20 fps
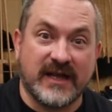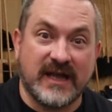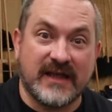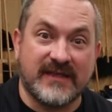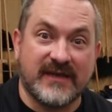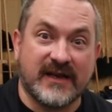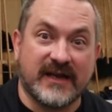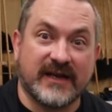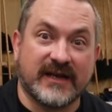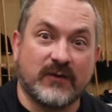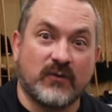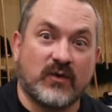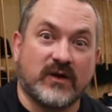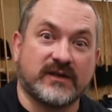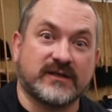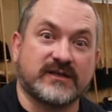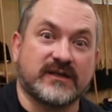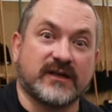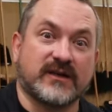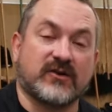and then it
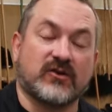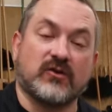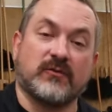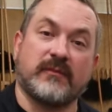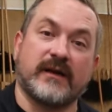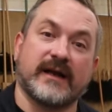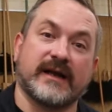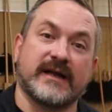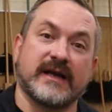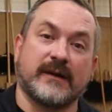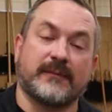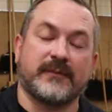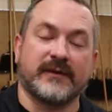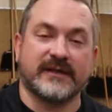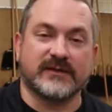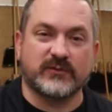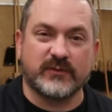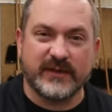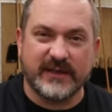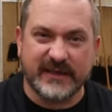wants to curl back up, and
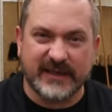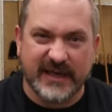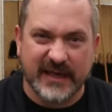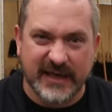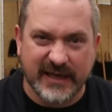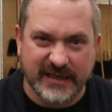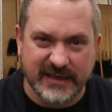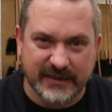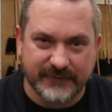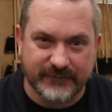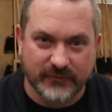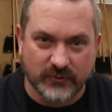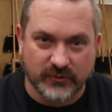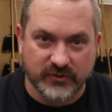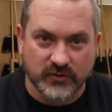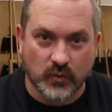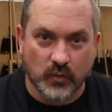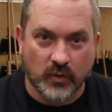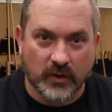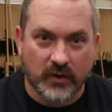it's really kind of
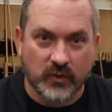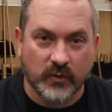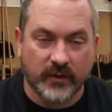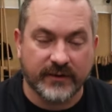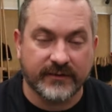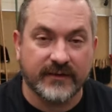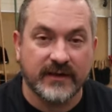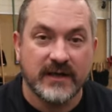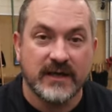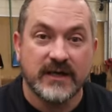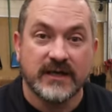difficult to work with.